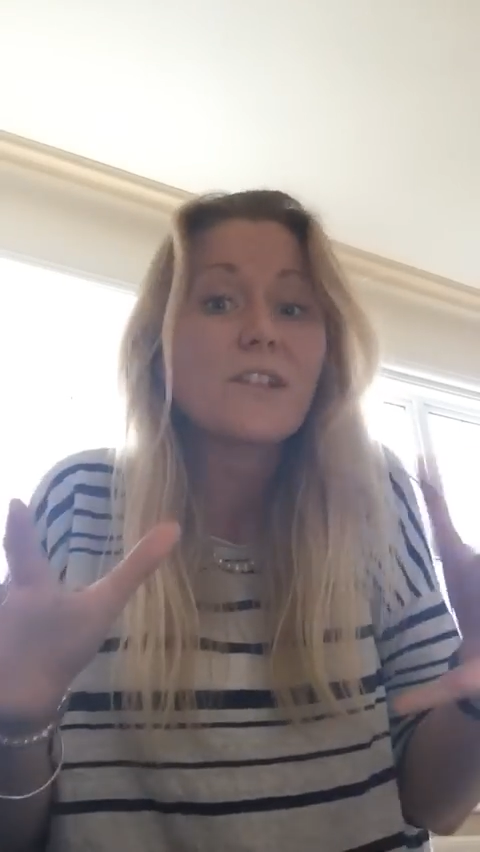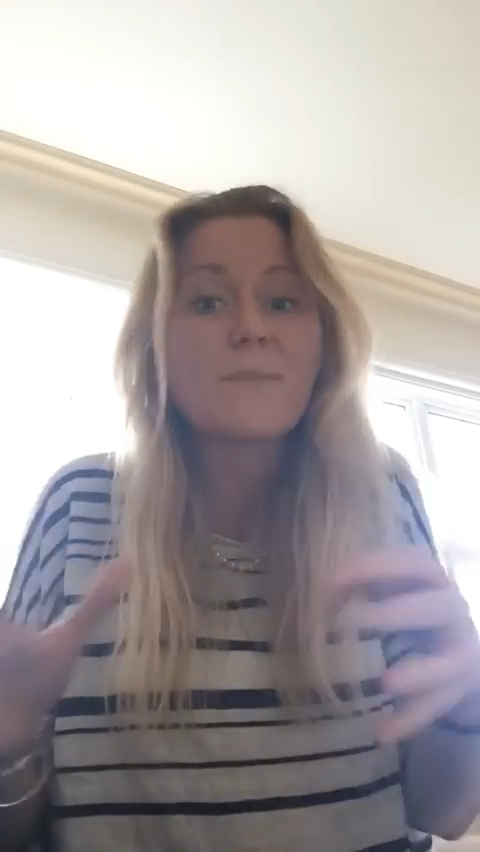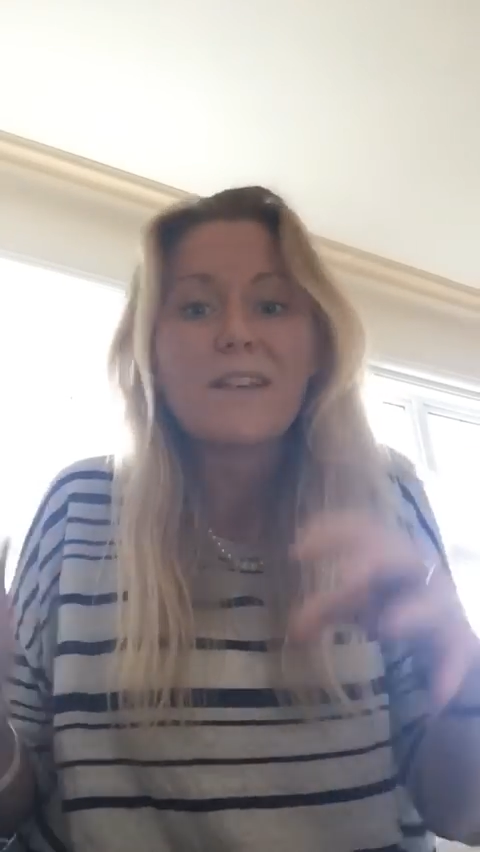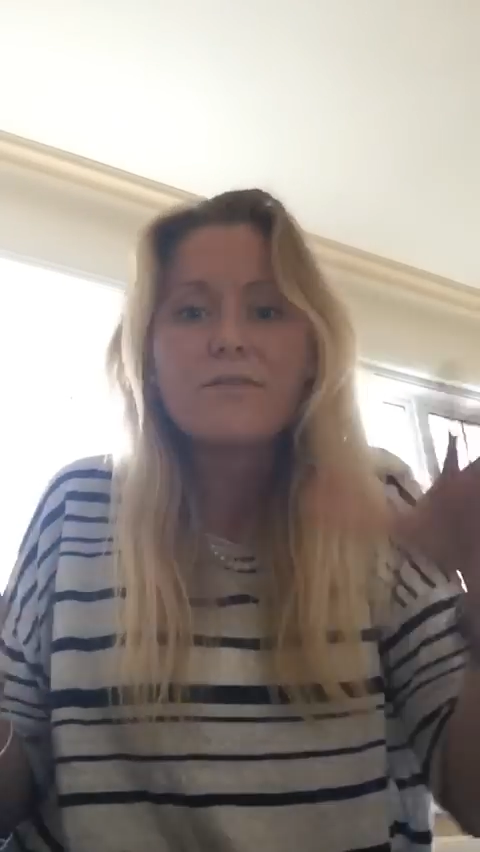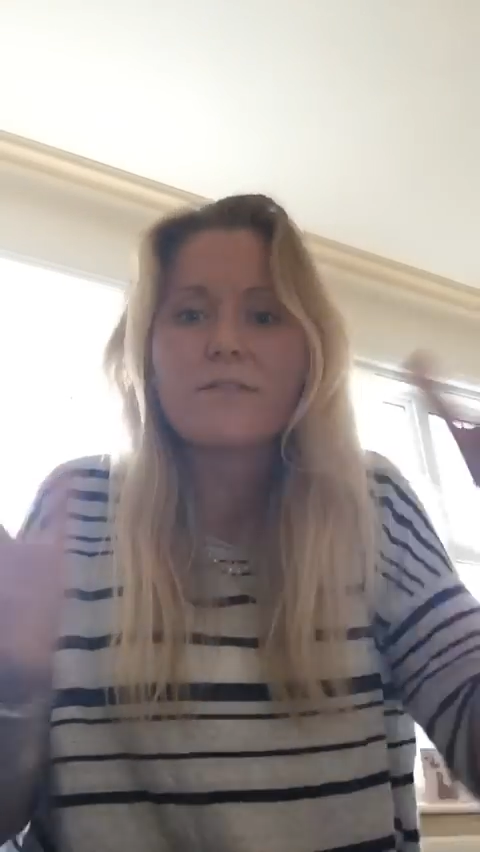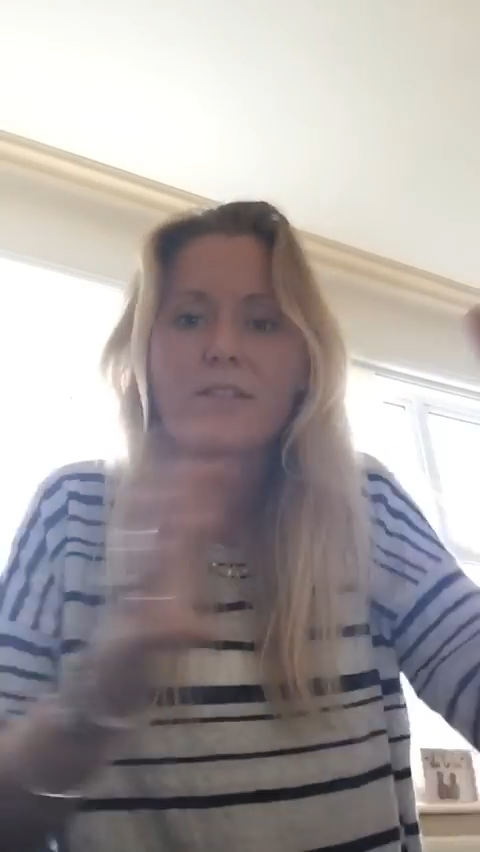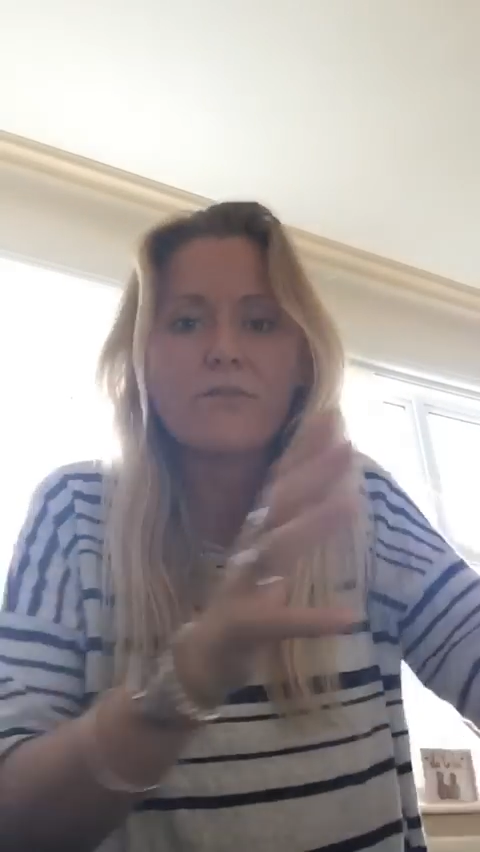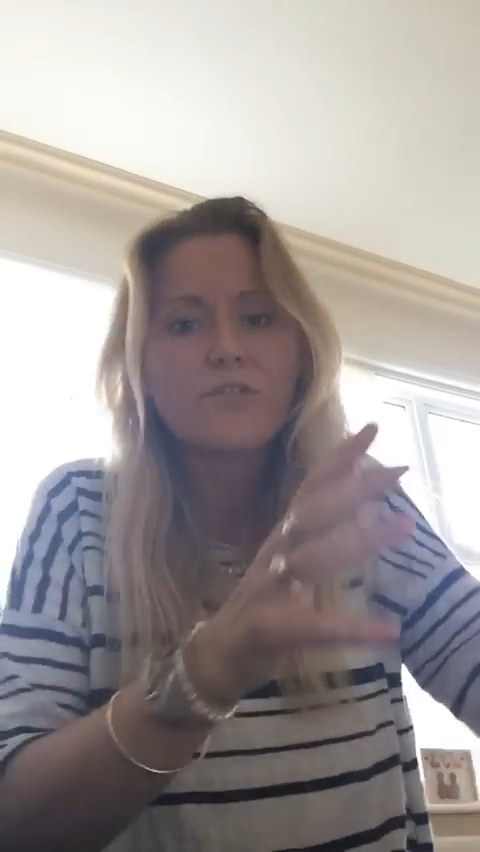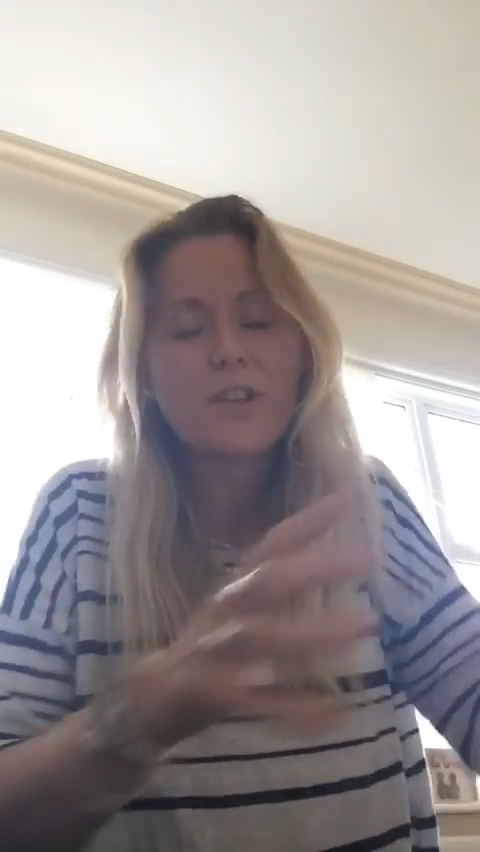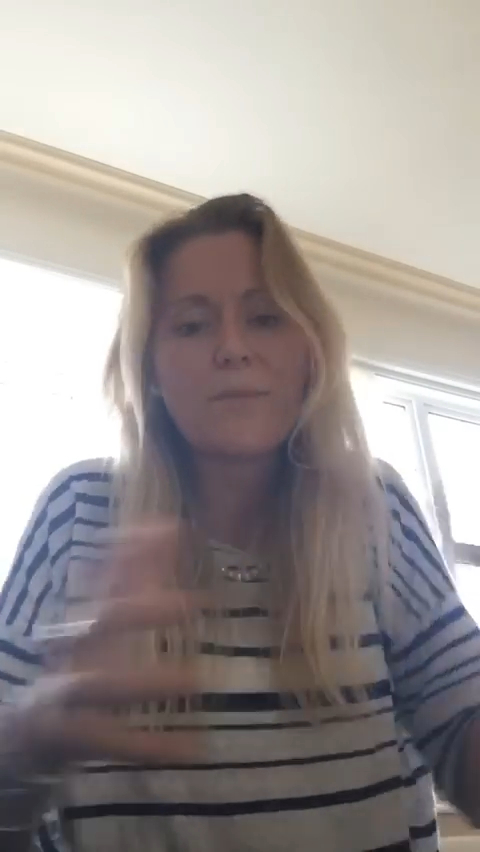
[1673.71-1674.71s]
expect on this
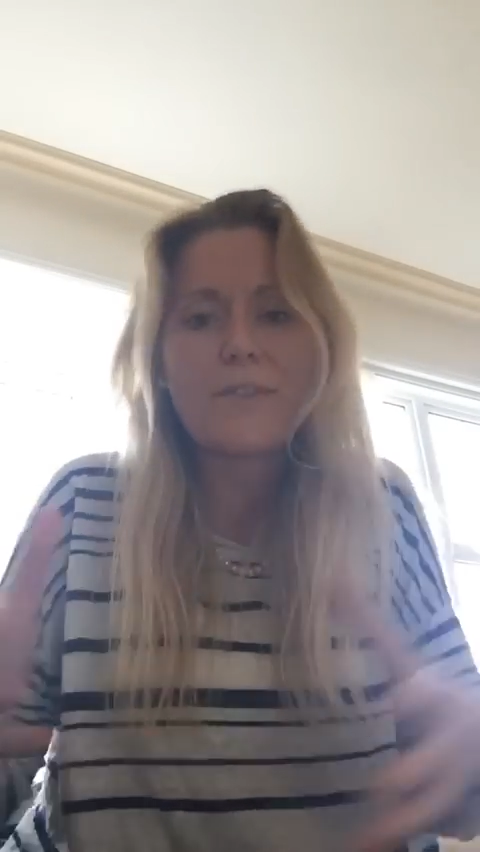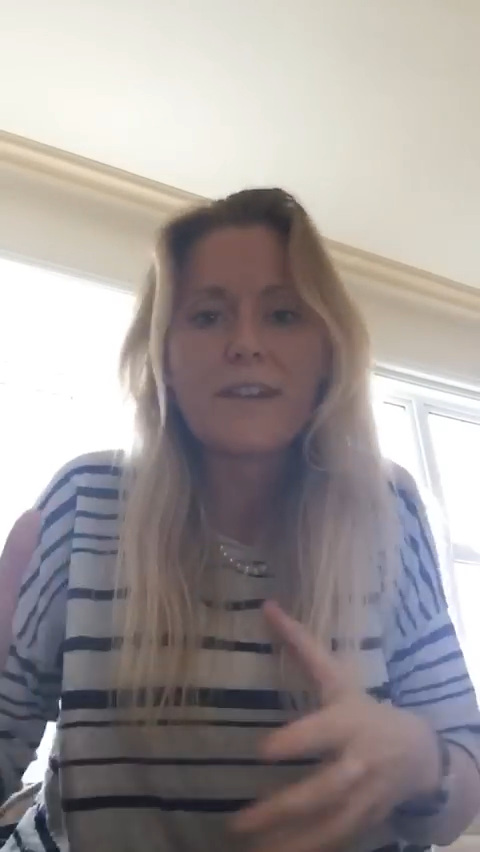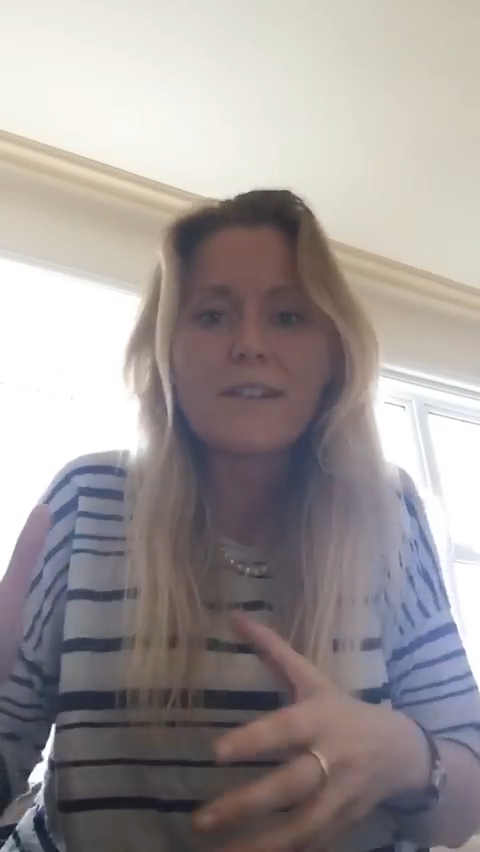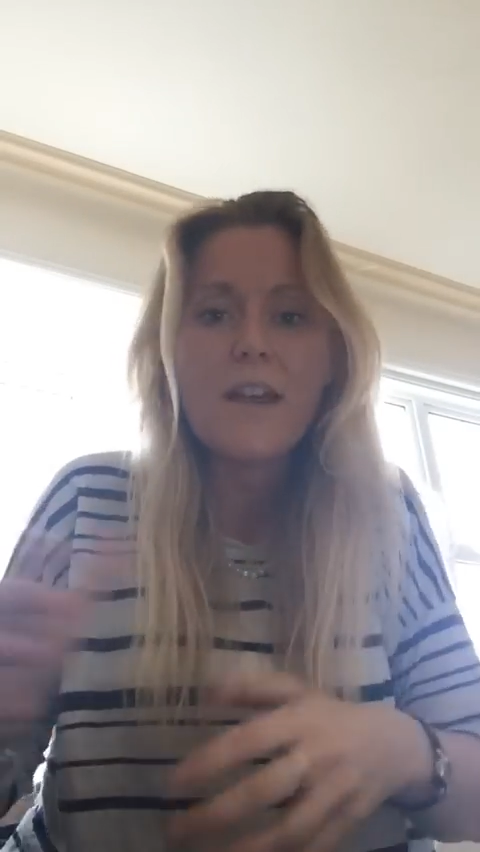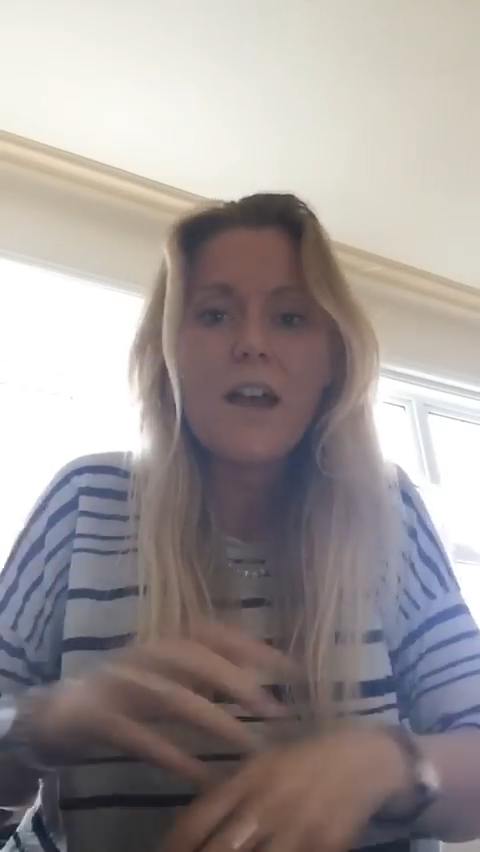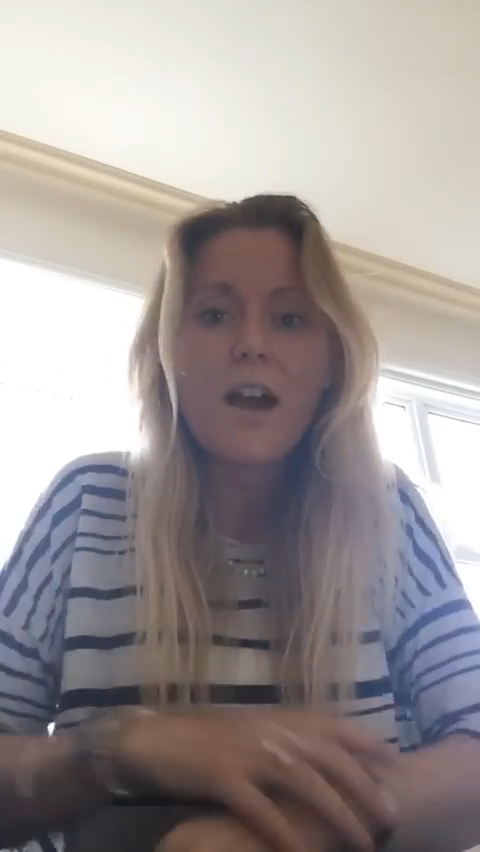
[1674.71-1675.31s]
old ship and things.